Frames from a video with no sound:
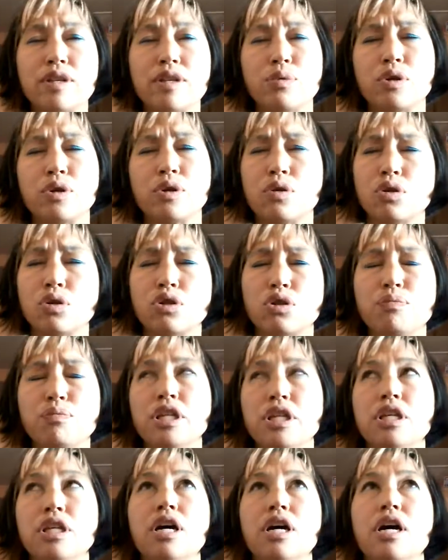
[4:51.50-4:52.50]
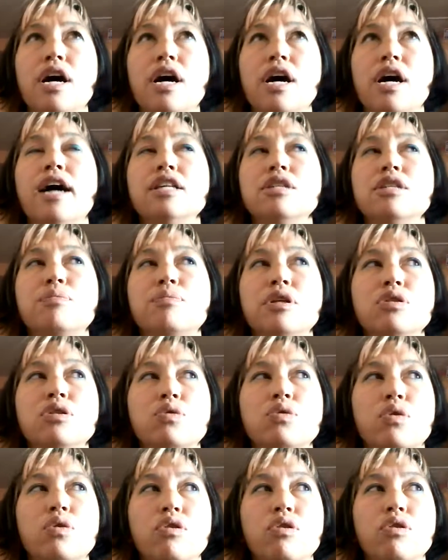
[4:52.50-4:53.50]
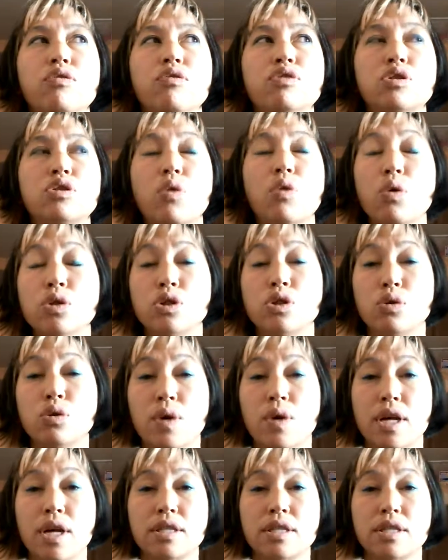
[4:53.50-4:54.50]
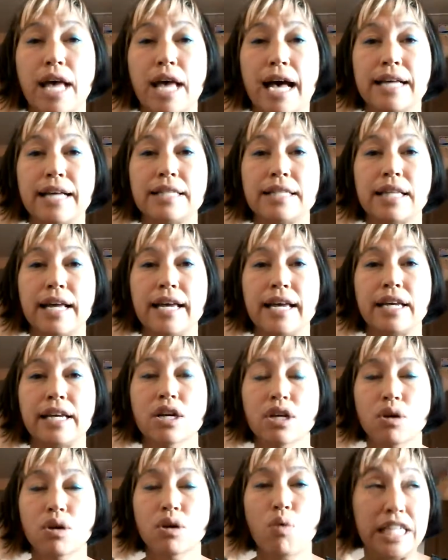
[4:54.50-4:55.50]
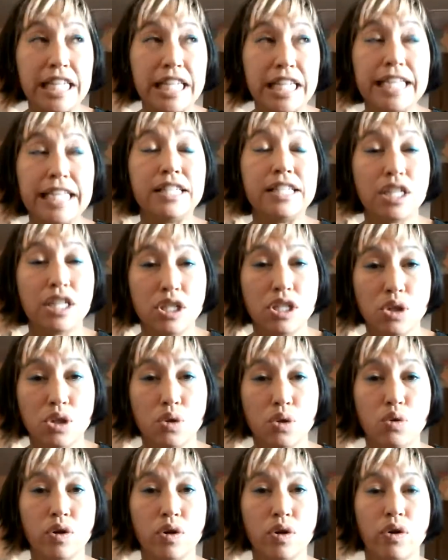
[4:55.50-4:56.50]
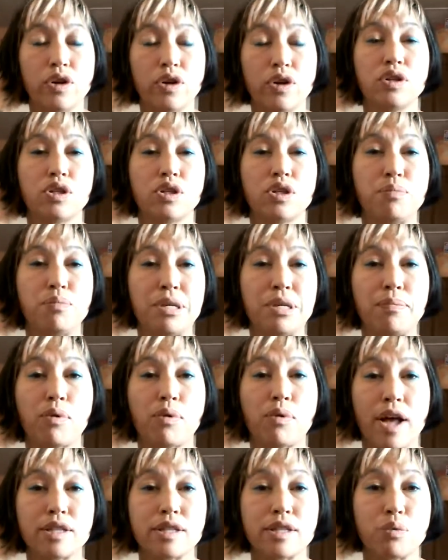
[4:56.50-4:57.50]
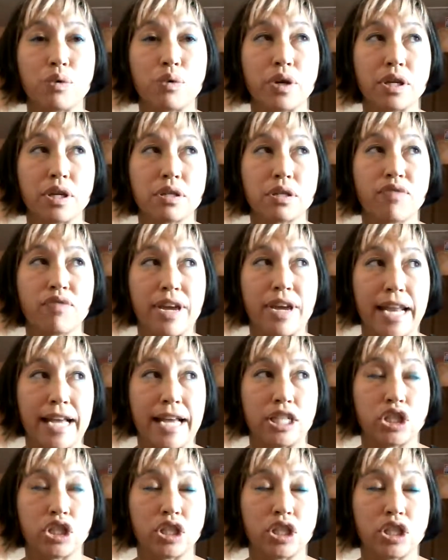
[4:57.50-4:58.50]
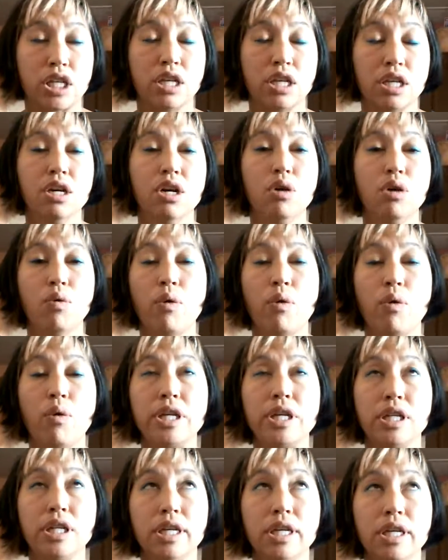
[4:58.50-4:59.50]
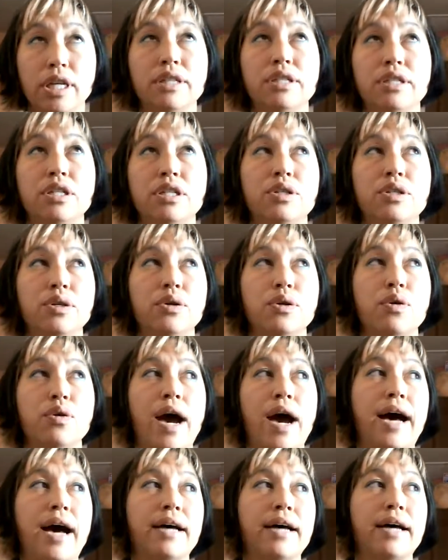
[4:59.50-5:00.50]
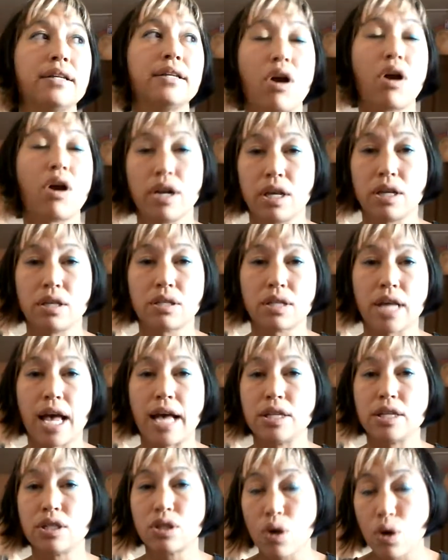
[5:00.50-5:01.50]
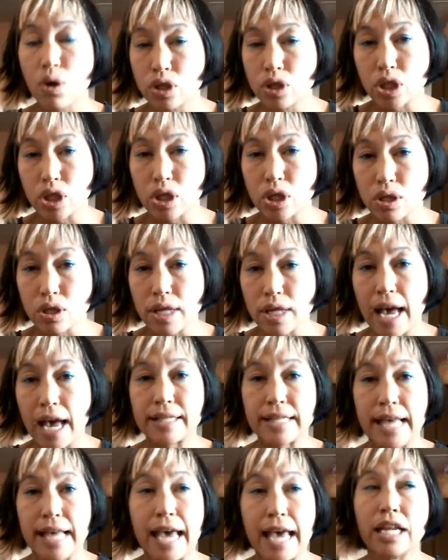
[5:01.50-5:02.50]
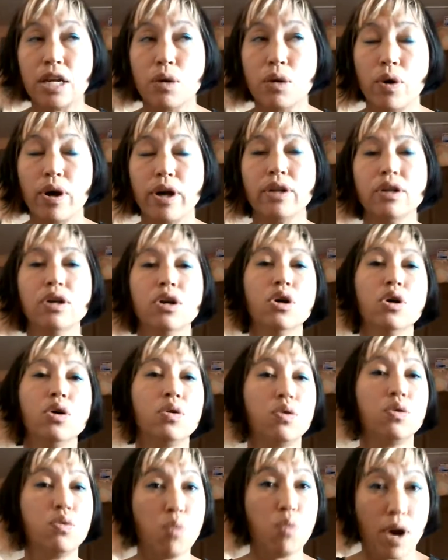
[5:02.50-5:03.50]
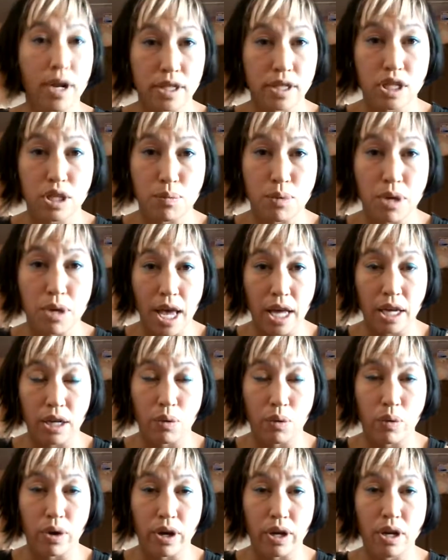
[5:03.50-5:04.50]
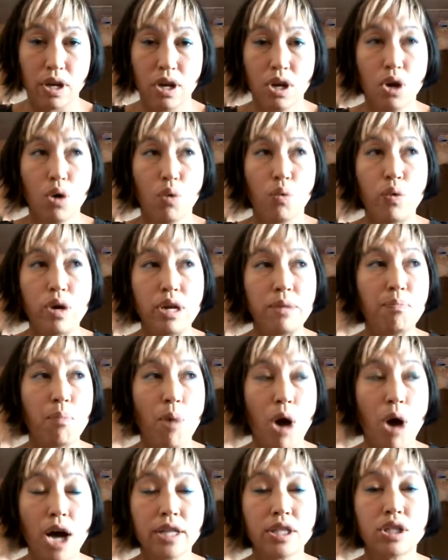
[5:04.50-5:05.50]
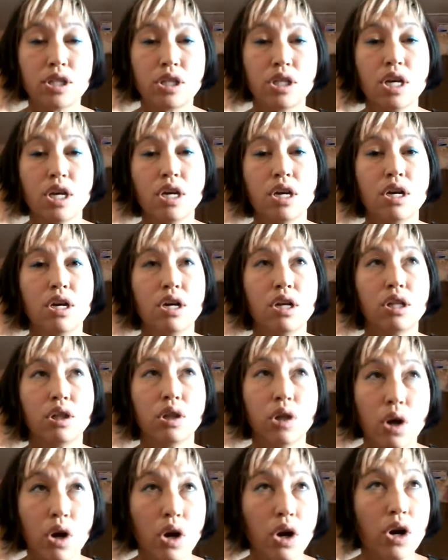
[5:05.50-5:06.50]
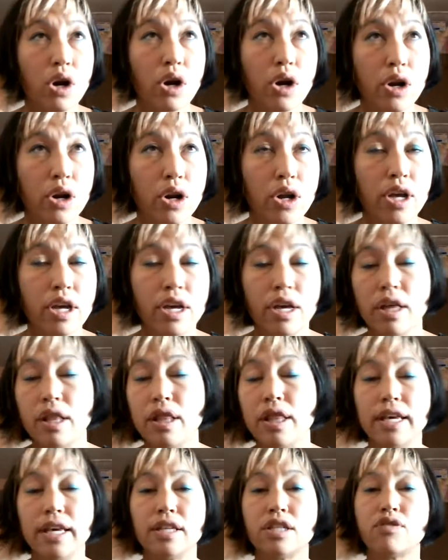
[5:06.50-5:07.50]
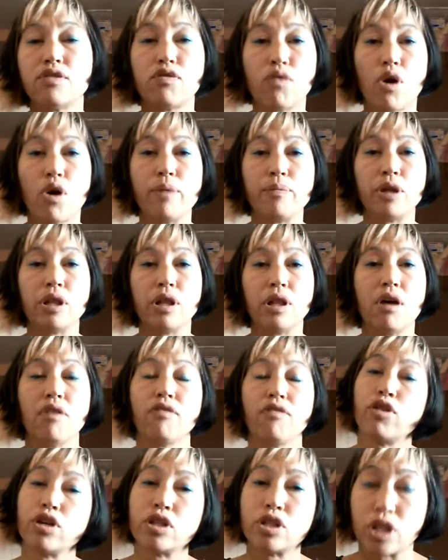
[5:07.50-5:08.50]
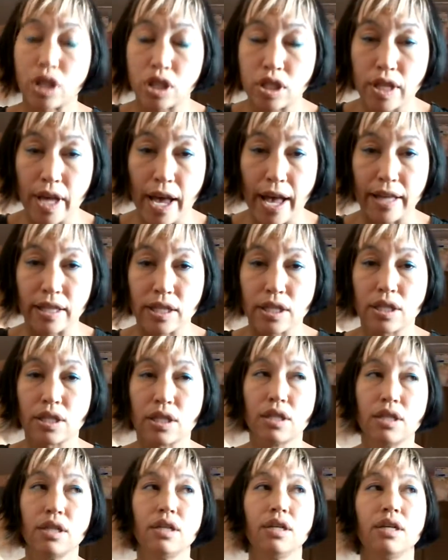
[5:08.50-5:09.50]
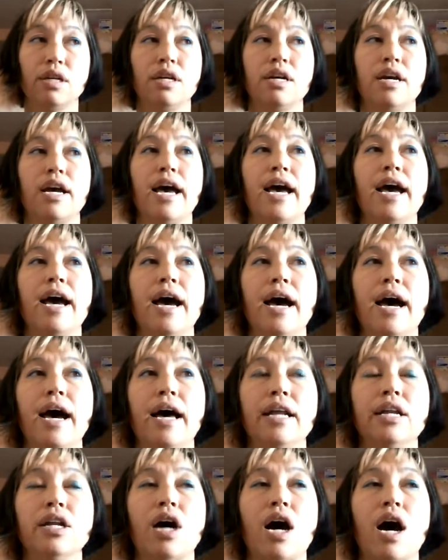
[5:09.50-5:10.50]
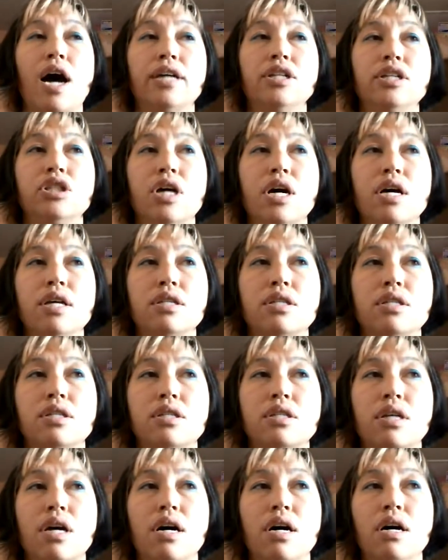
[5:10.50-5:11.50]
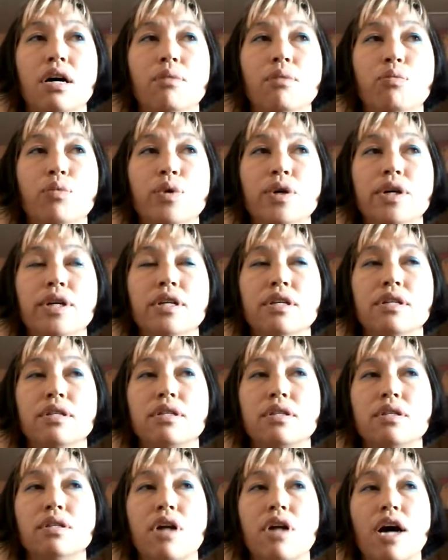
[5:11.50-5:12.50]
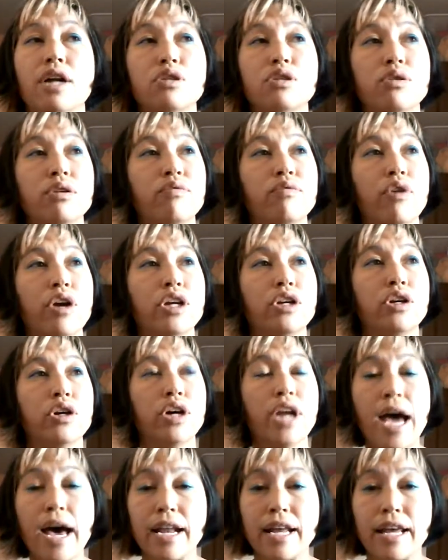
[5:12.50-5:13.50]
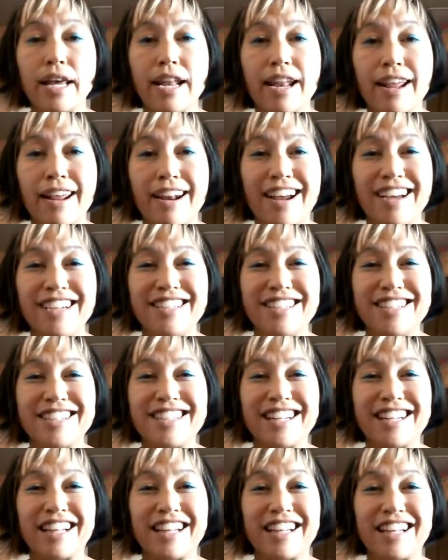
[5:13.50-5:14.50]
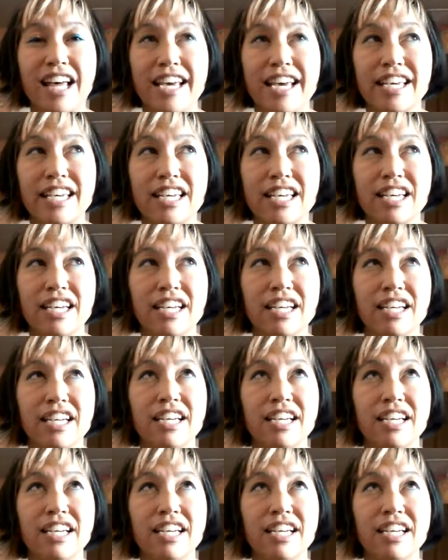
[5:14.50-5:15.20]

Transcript: and that Facebook, social media has been sort of sold to us as like what we need to do in order to be prosperous financially. what we need to do as artists, as coaches, as anyone who wants to be anyone. We must learn this formula for success. And I just was not doing very good at it. And I just didn't like